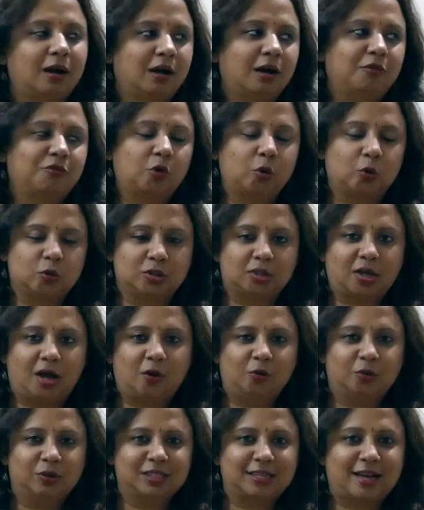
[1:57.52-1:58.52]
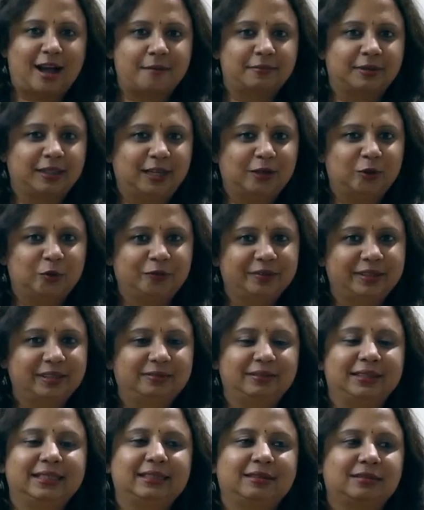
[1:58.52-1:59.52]
of course cow is Kamadenu
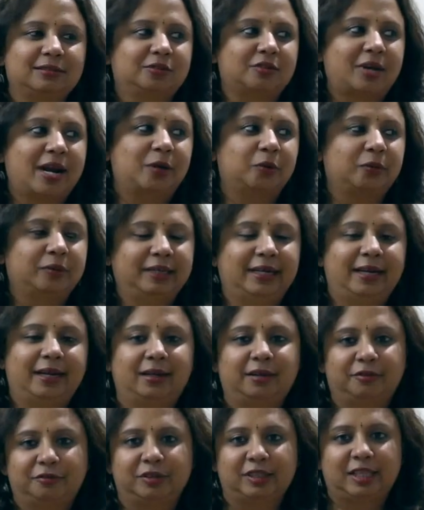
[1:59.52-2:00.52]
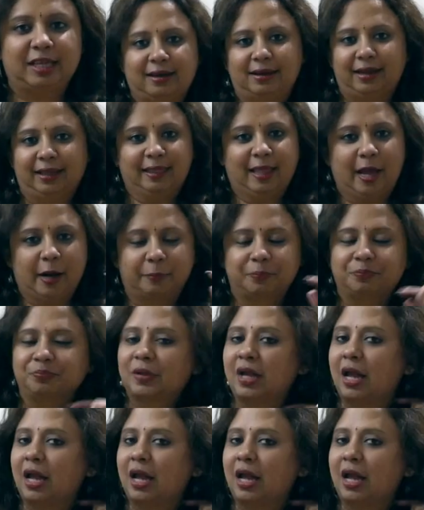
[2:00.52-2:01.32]
we try to relate everything like that